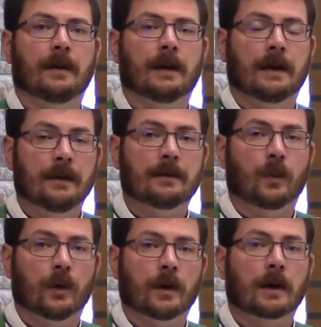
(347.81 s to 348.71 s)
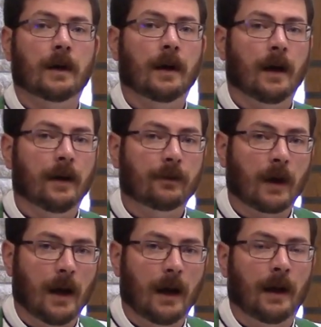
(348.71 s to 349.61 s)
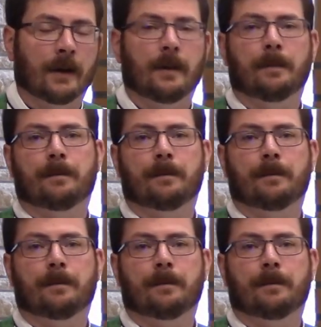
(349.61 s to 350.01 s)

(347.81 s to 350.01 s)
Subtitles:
It is a work of God.